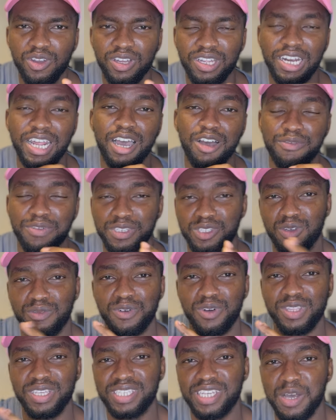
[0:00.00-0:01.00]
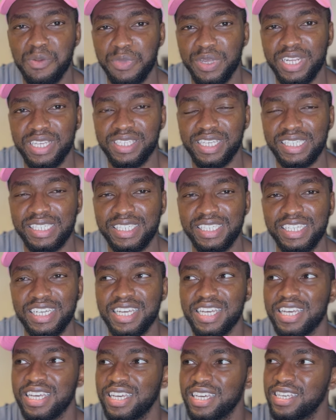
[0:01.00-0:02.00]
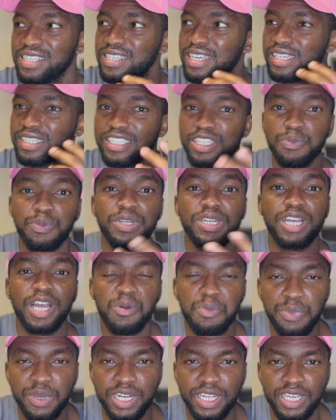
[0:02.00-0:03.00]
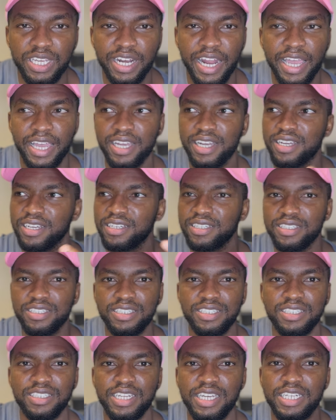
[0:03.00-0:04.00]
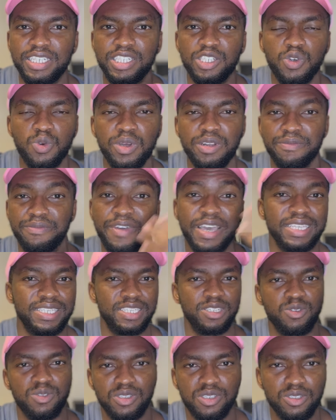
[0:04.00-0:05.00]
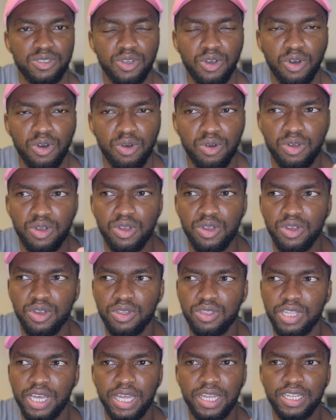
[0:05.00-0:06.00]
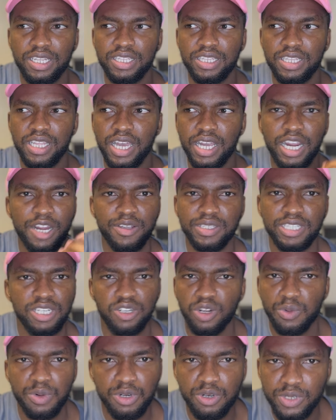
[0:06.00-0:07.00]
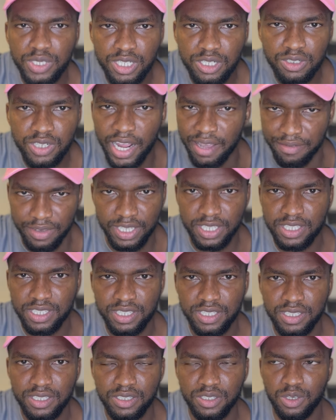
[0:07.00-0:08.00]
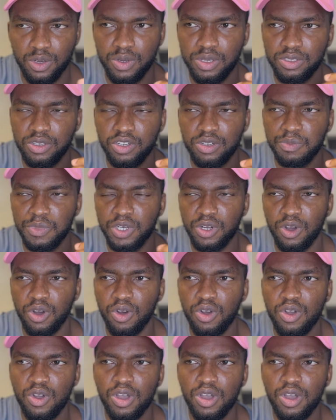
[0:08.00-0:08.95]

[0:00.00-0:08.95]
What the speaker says: Now, first of all, this company is a shipping company. Like, they deal with vessels. So they are currently not recruiting drivers. So he told me, no.